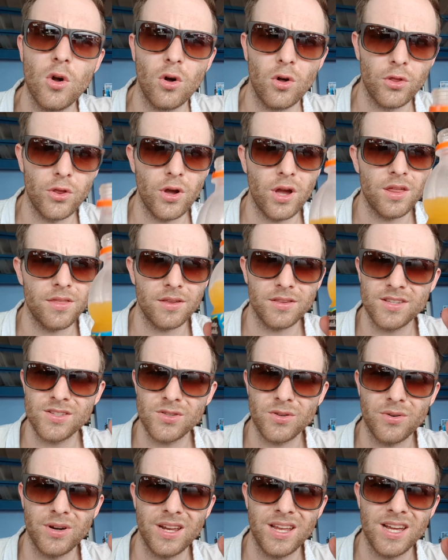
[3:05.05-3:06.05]
Although I think
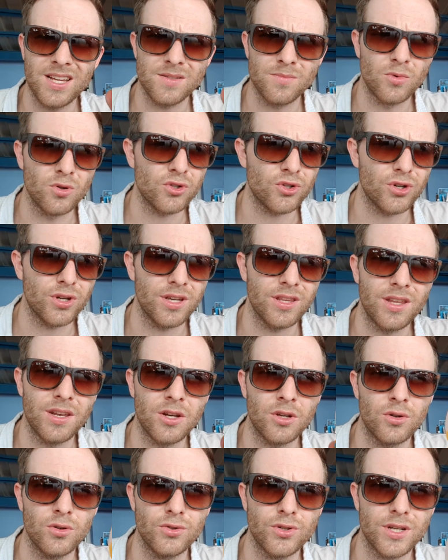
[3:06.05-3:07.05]
this already has more sugar
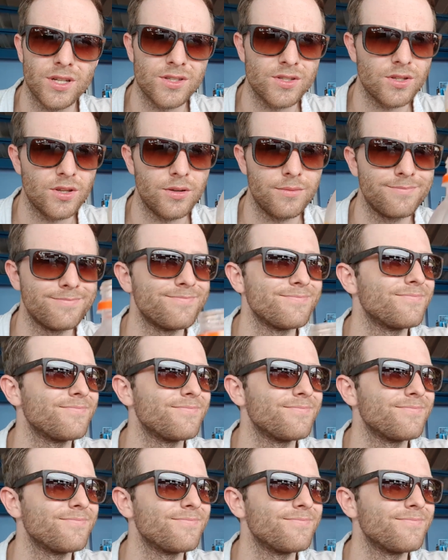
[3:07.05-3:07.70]
than a cool drink, so.